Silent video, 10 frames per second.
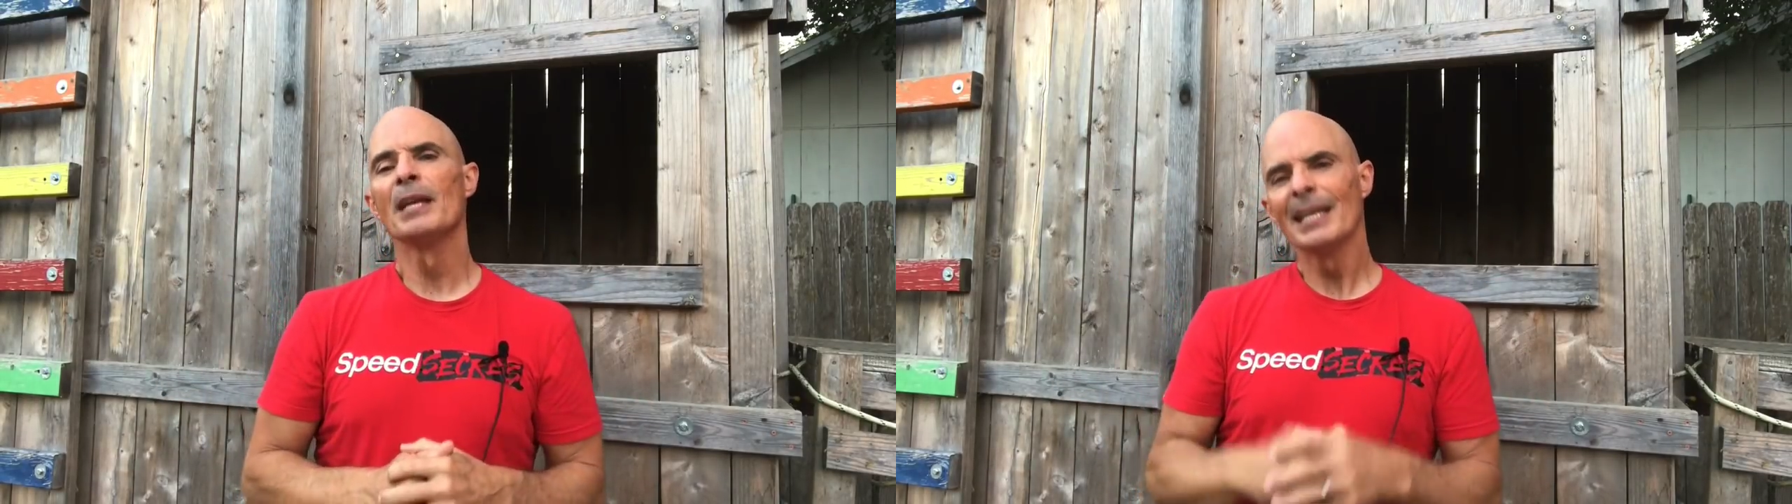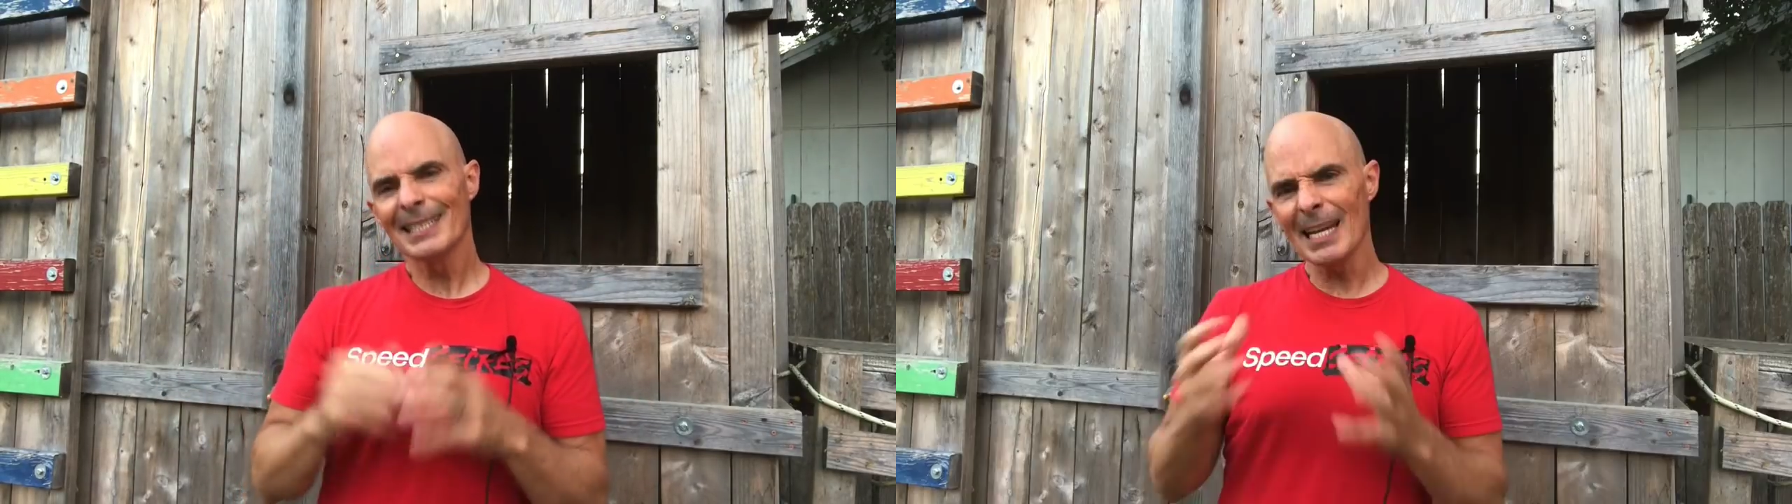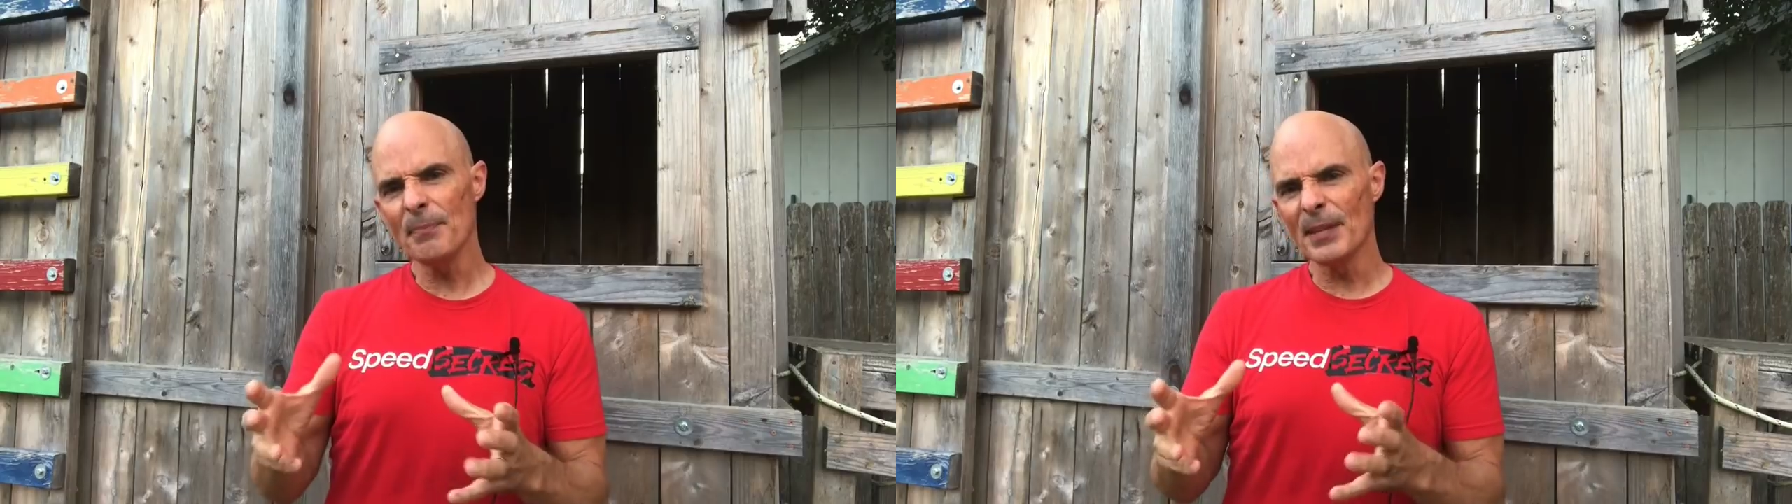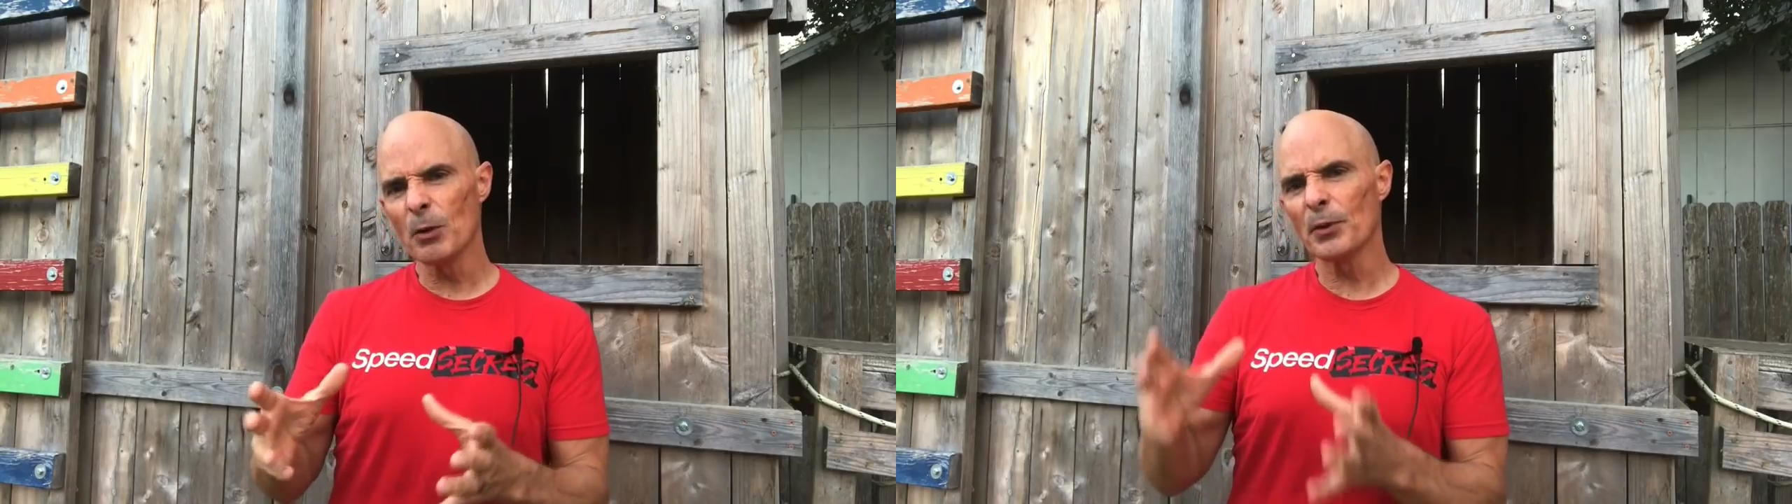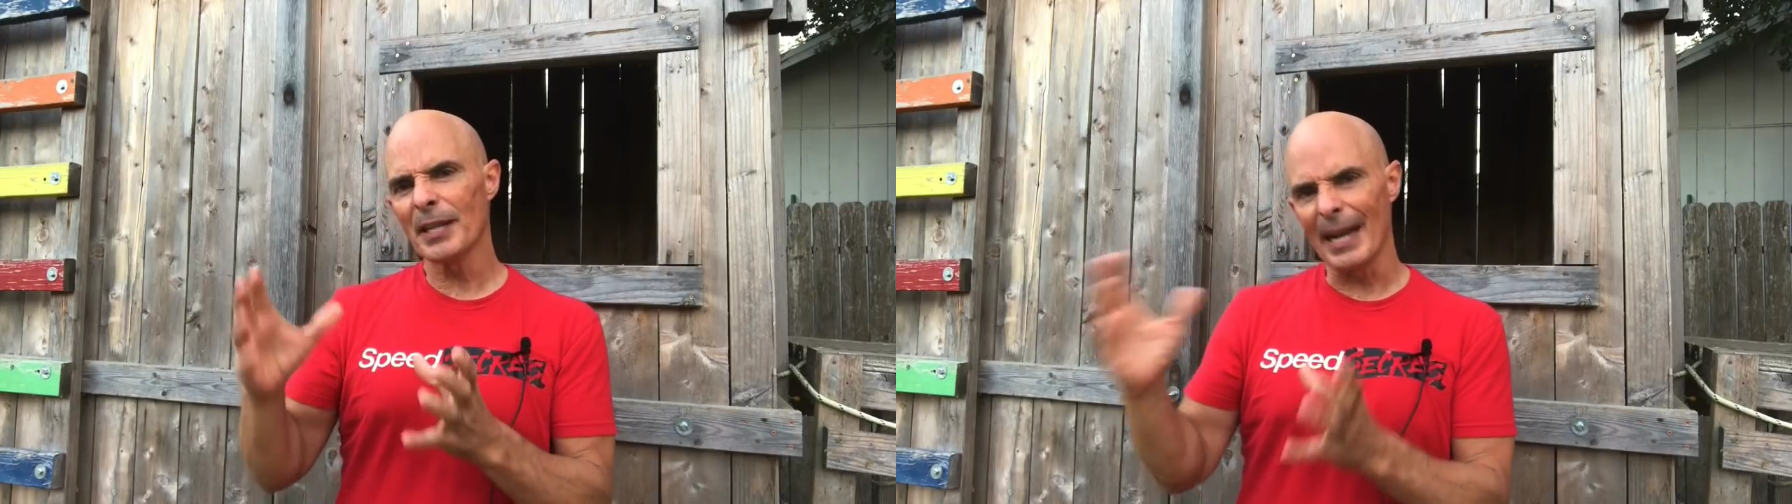Same thing
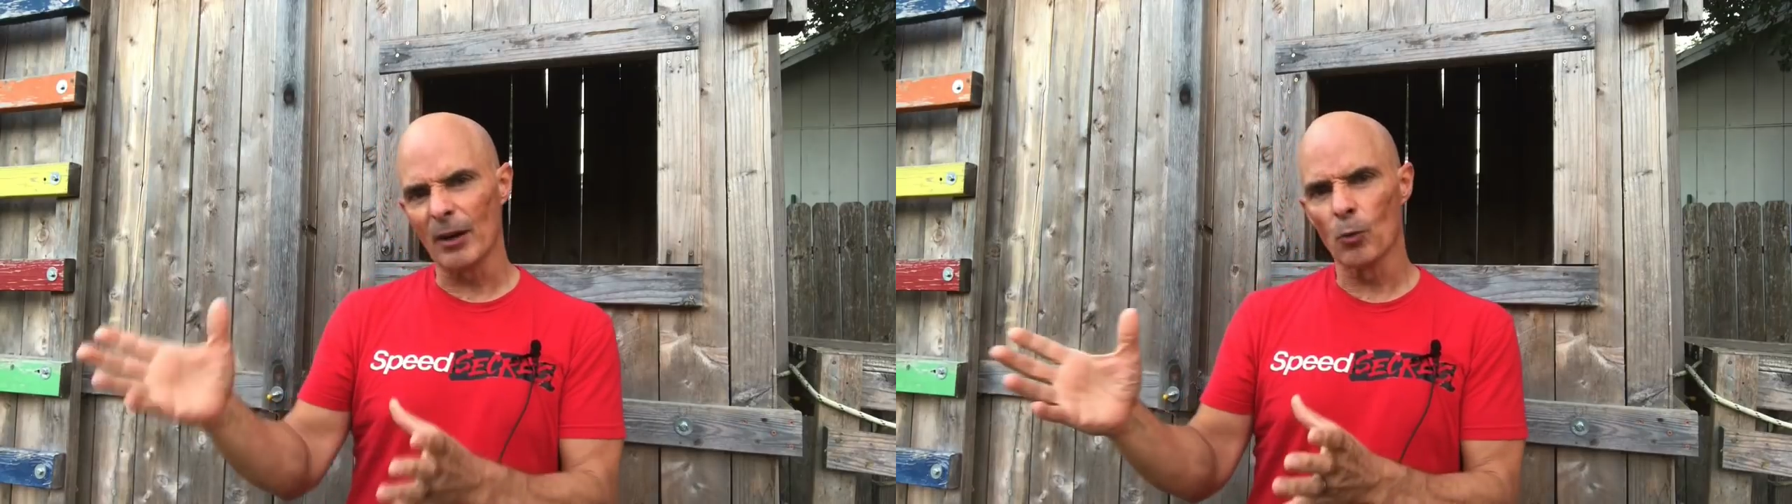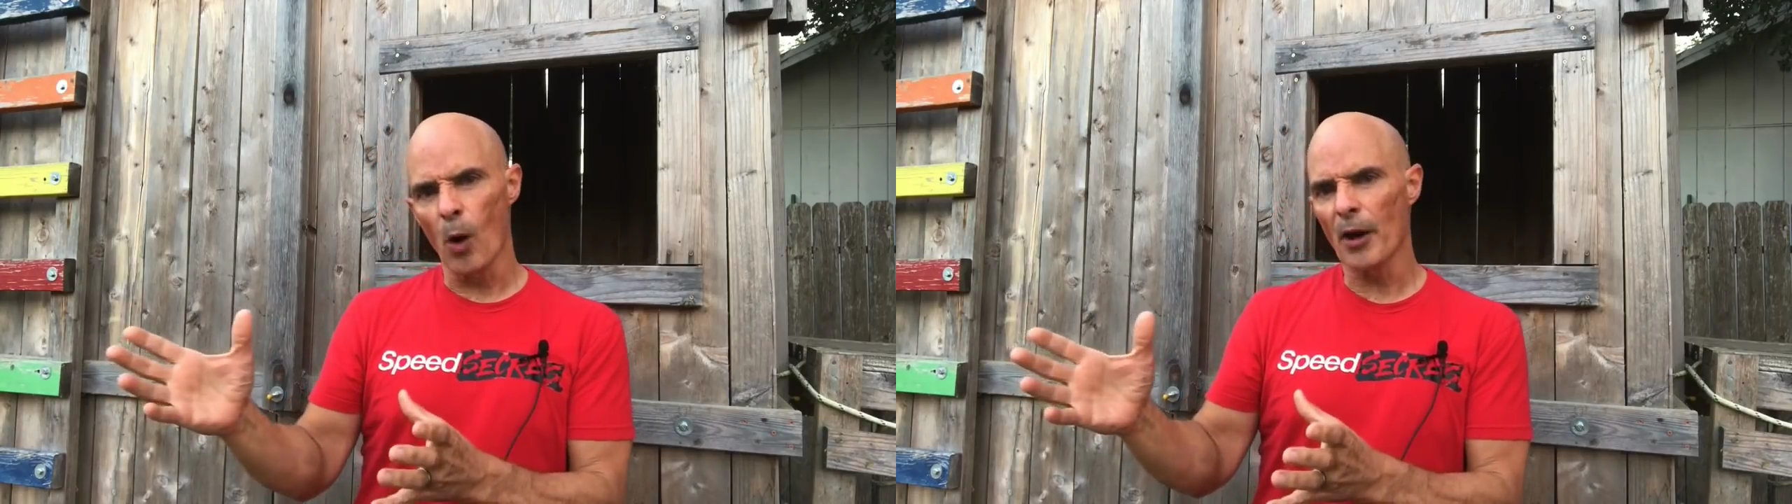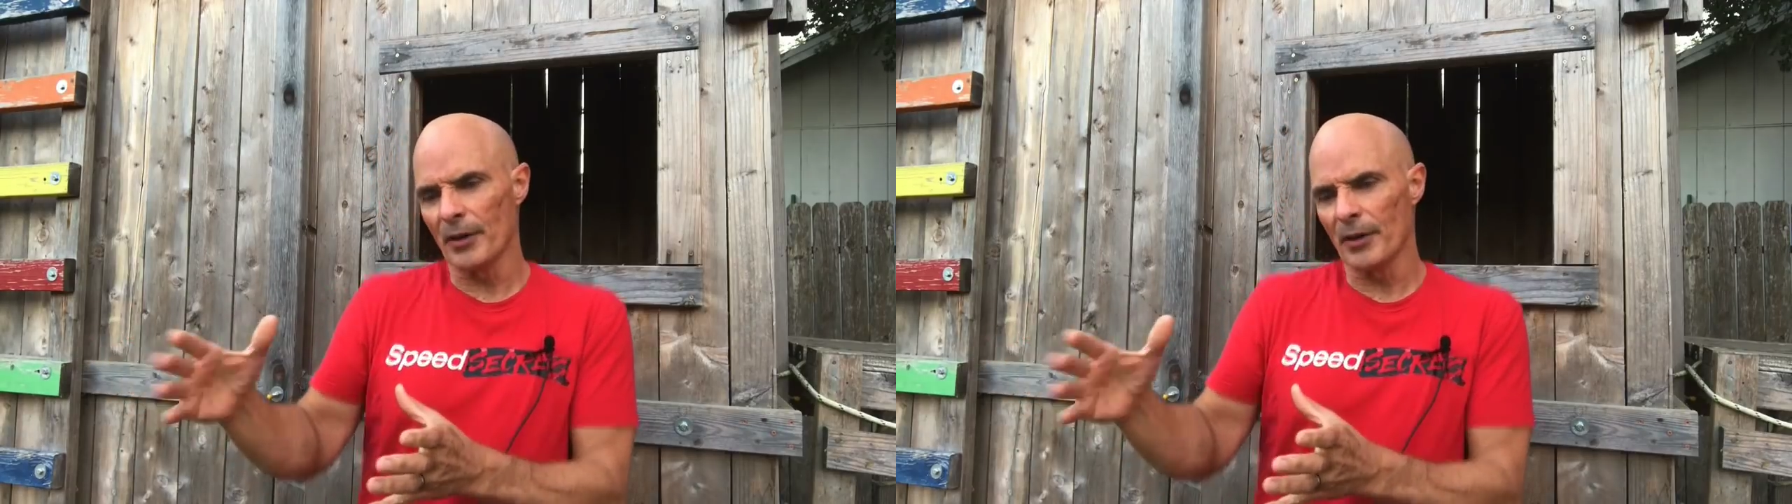with an air-to-water.